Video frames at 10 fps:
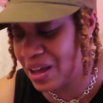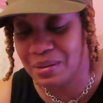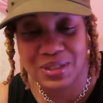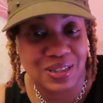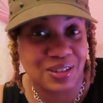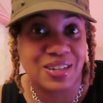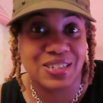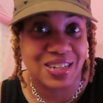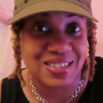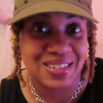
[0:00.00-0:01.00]
I'm still
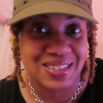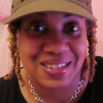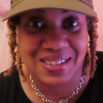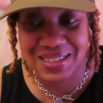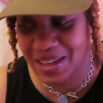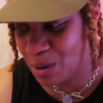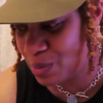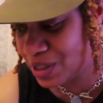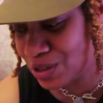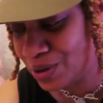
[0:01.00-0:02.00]
adjusting to this
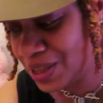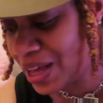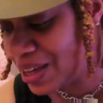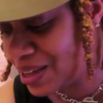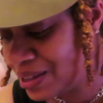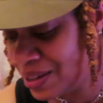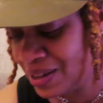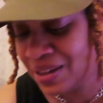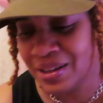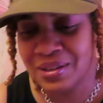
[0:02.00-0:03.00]
camera. It's only like
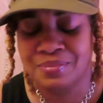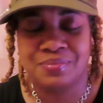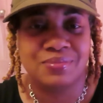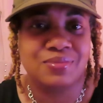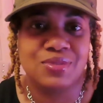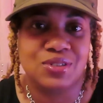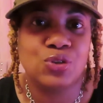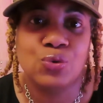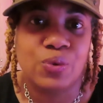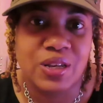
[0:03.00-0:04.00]

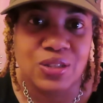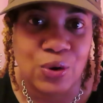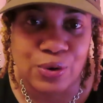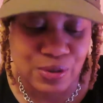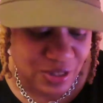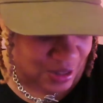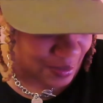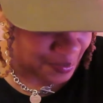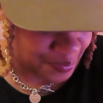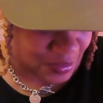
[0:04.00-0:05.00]
2 weeks old,
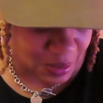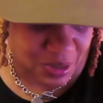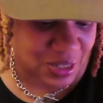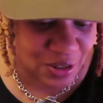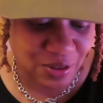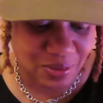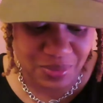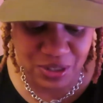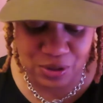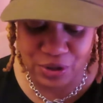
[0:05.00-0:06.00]
so I'm
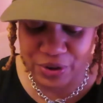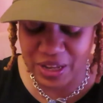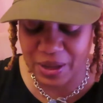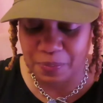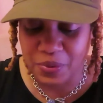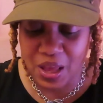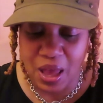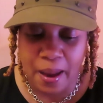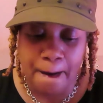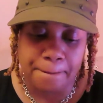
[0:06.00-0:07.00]
still learning it.
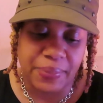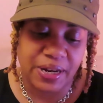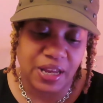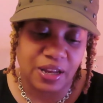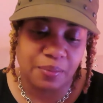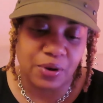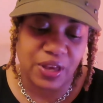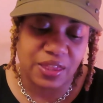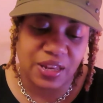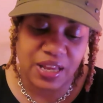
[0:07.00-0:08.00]
But
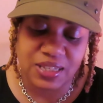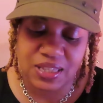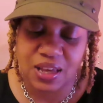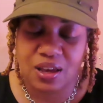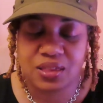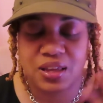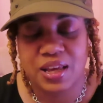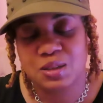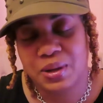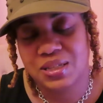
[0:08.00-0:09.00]
okay, the next
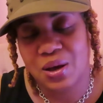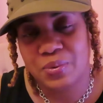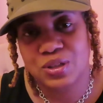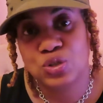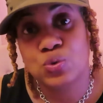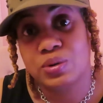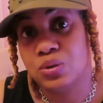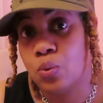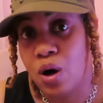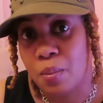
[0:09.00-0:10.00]
place I went to was
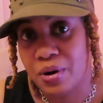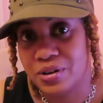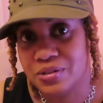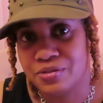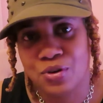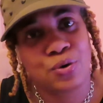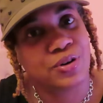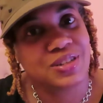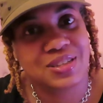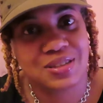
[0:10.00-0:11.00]
Walmart. Of
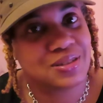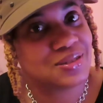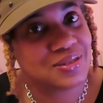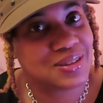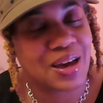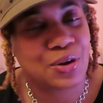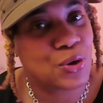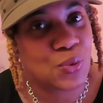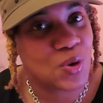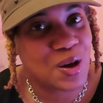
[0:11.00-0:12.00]
course, gotta go
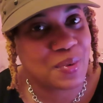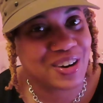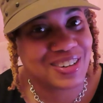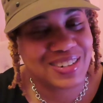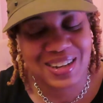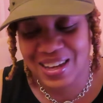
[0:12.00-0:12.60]
to Walmart.